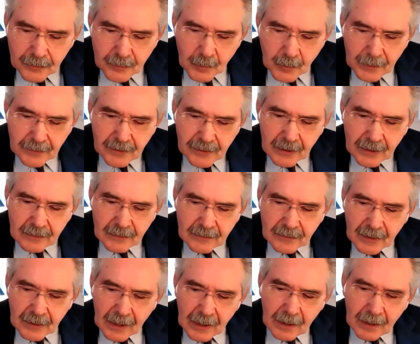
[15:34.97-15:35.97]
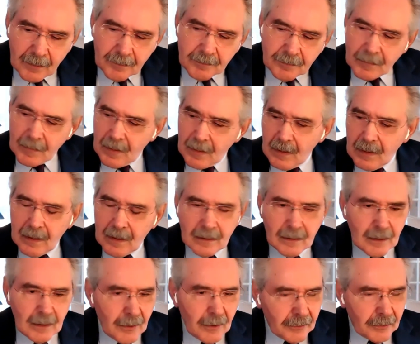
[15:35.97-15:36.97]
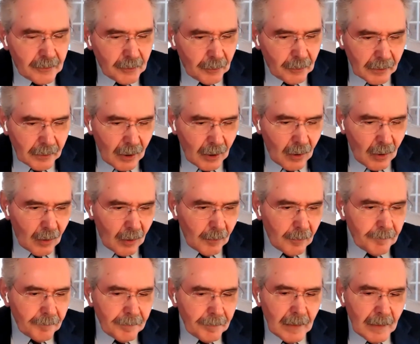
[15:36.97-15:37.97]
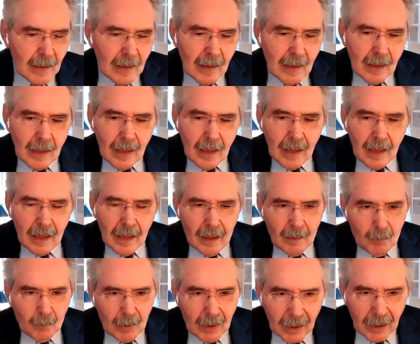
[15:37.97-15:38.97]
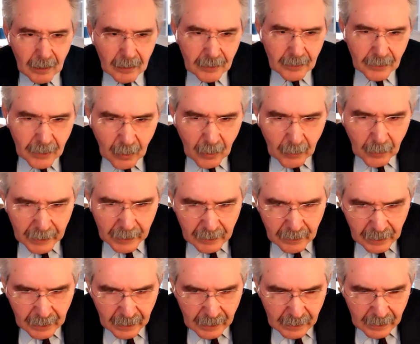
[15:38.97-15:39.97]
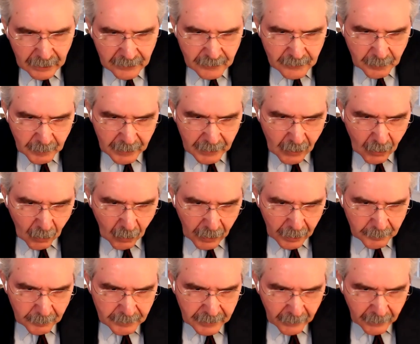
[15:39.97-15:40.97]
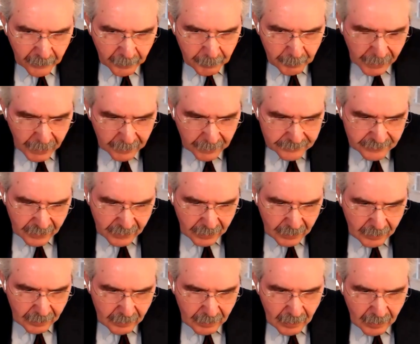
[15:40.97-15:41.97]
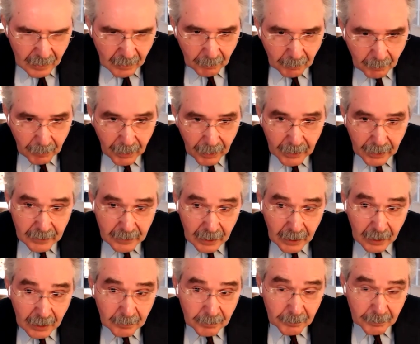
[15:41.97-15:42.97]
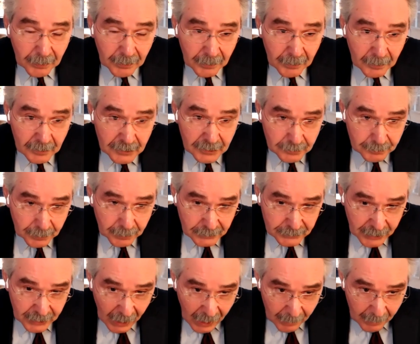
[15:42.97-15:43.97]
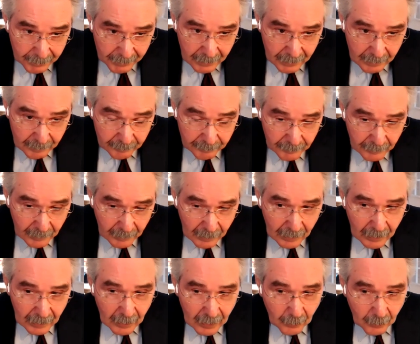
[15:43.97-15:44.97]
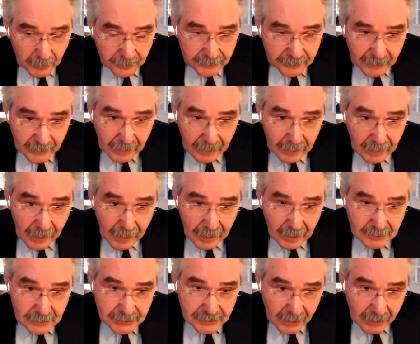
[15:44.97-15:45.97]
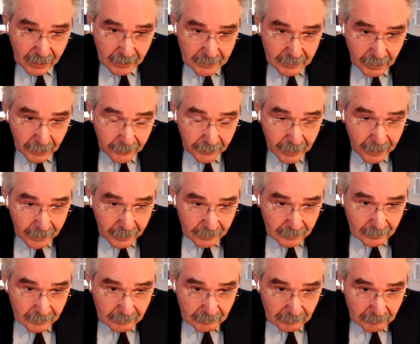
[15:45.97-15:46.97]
tweeted a year or two ago, well, you know, in English, we call him Terry Milewski, but in Punjabi, we say Lala Jagat Narain.